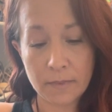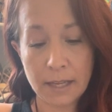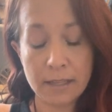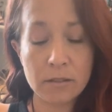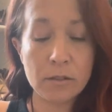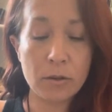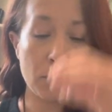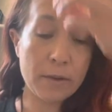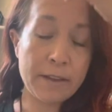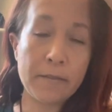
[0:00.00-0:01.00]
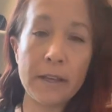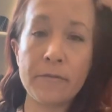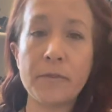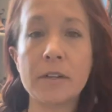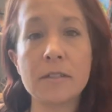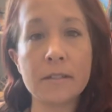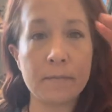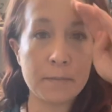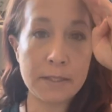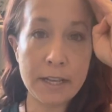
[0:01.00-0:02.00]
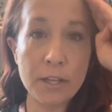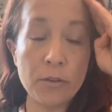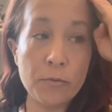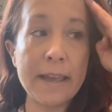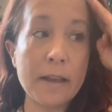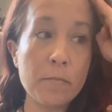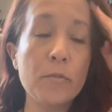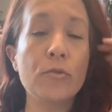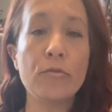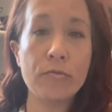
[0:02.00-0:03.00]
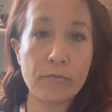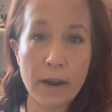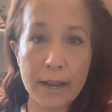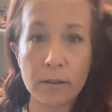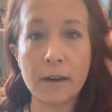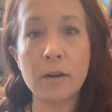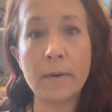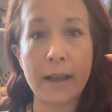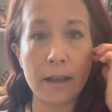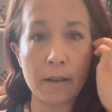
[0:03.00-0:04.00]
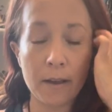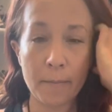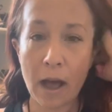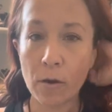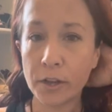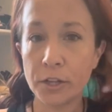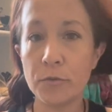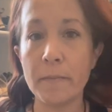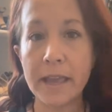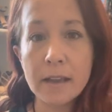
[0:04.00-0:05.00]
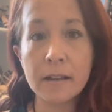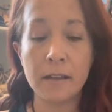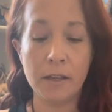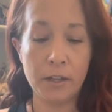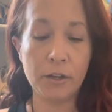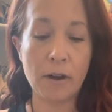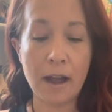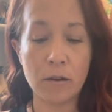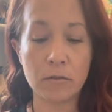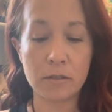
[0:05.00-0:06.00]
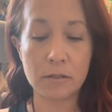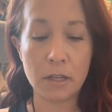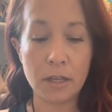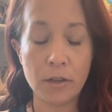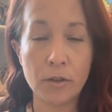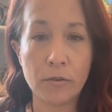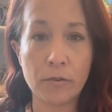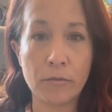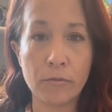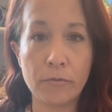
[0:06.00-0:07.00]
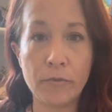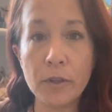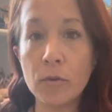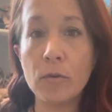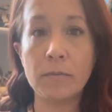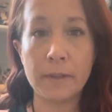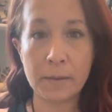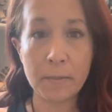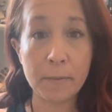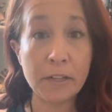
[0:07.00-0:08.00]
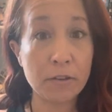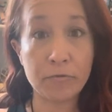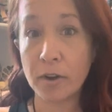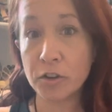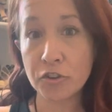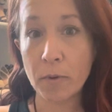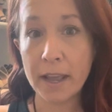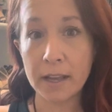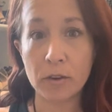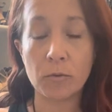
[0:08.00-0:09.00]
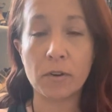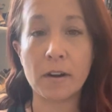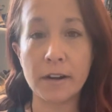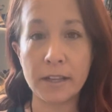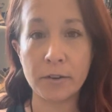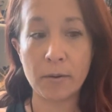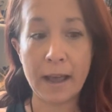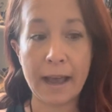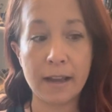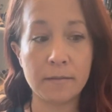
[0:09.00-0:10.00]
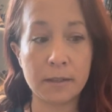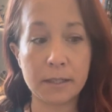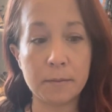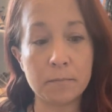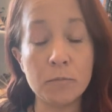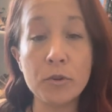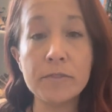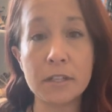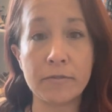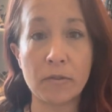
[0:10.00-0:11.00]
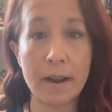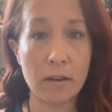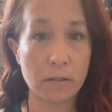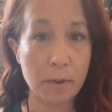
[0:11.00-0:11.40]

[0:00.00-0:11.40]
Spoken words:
And so if there's, say you can't move right away, how can you make your house feel like maybe you need to feng shui it, or, you know, move stuff around.